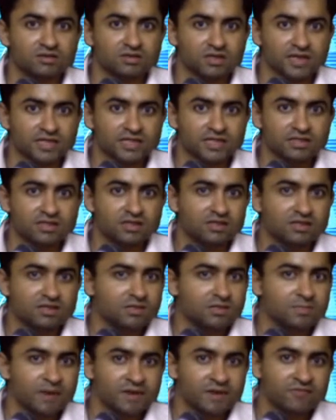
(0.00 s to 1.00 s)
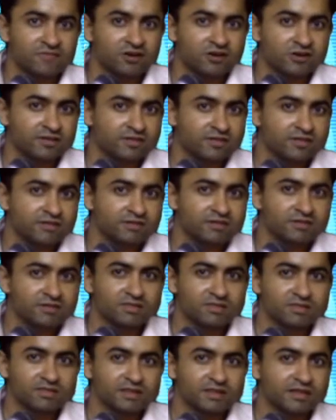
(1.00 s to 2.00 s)
in the peripheral
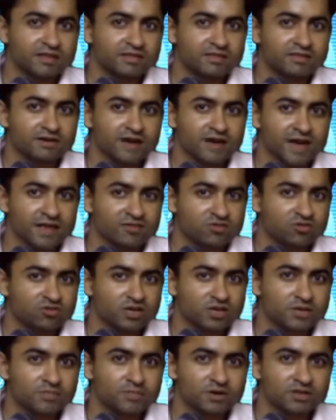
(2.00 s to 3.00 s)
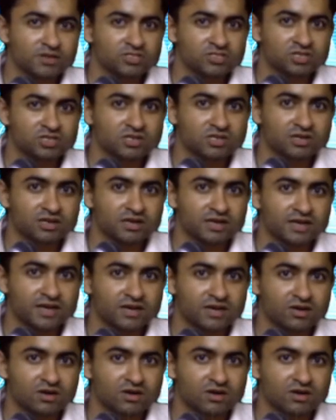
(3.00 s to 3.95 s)
resistance, that is the diastolic pressure can